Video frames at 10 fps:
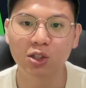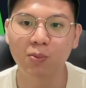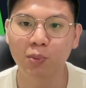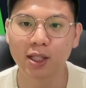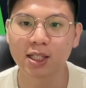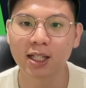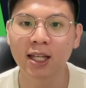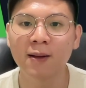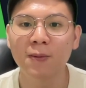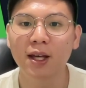So
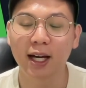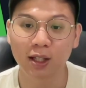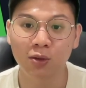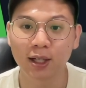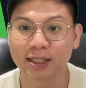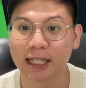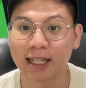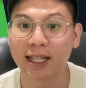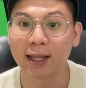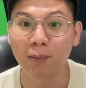basically, I do
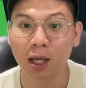understand that they